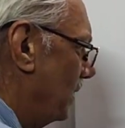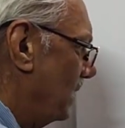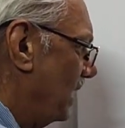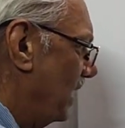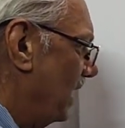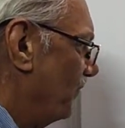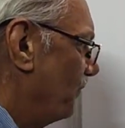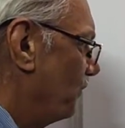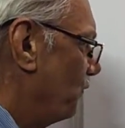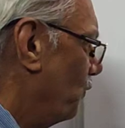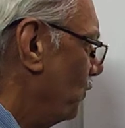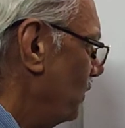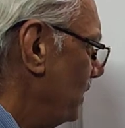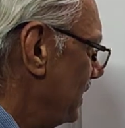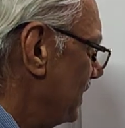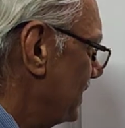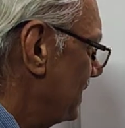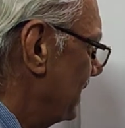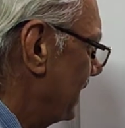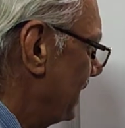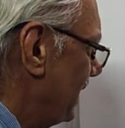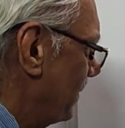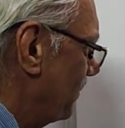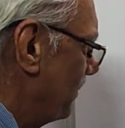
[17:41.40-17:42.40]
But f1
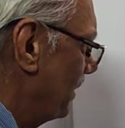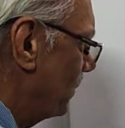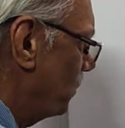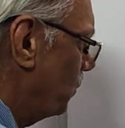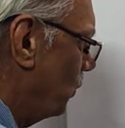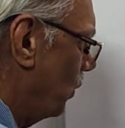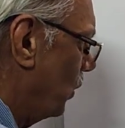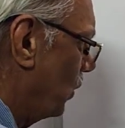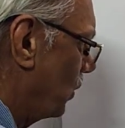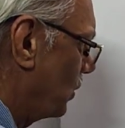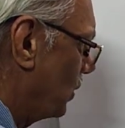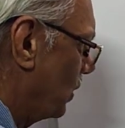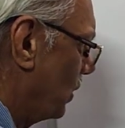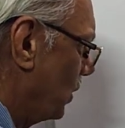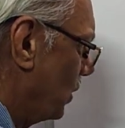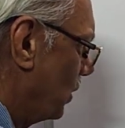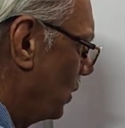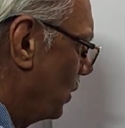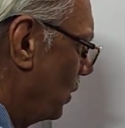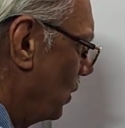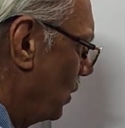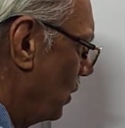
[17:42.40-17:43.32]
is nothing but what?